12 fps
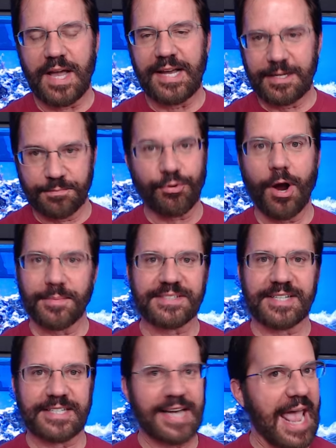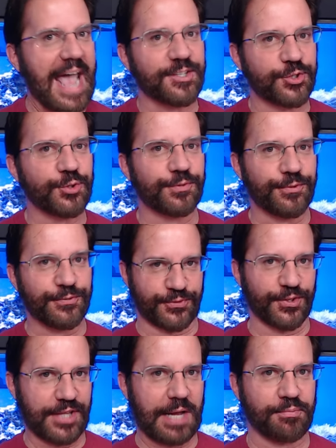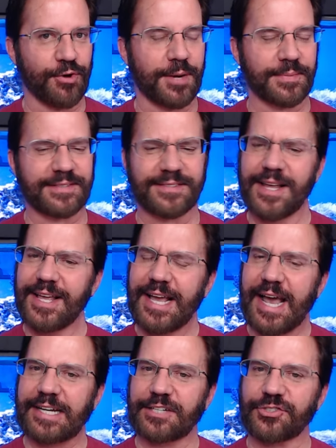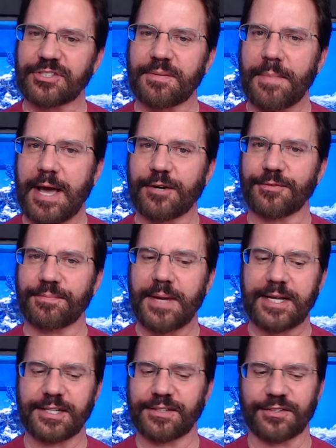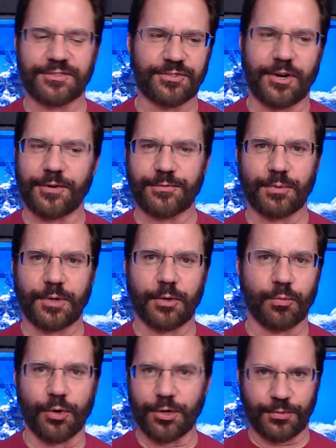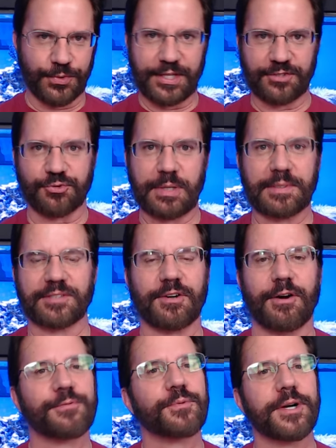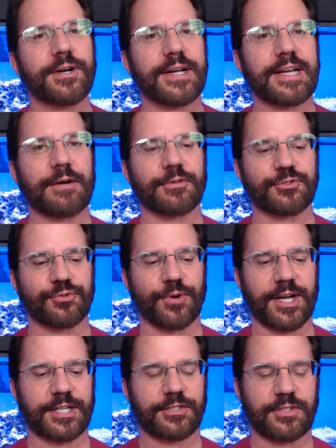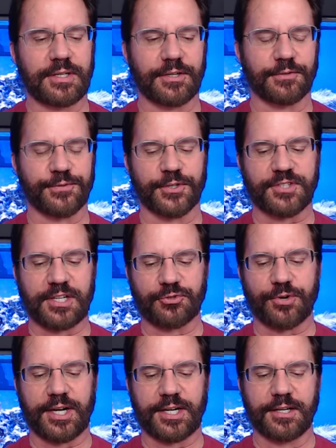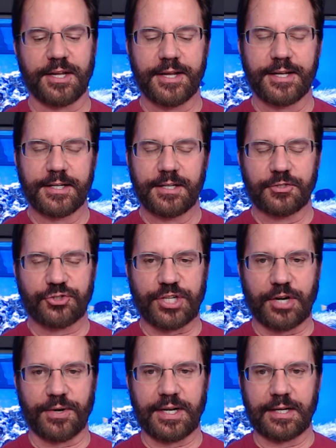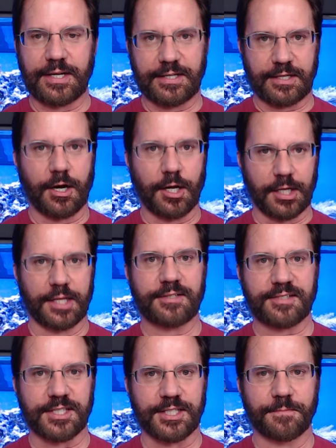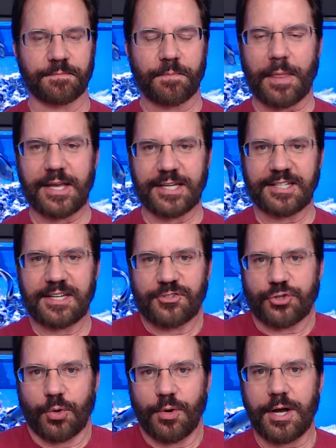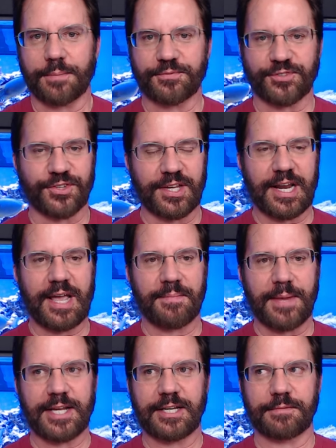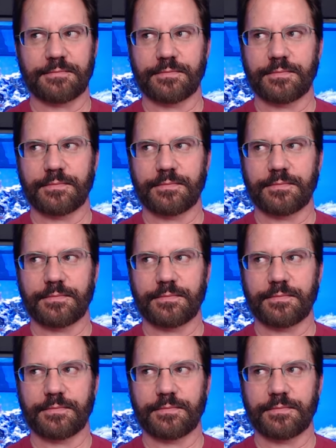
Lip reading: had promised it, and I had to fulfill that promise. And it's just a matter of making the software work with the streaming software. And I was trying, first I tried sharing it unlisted and it didn't show up. So then I made it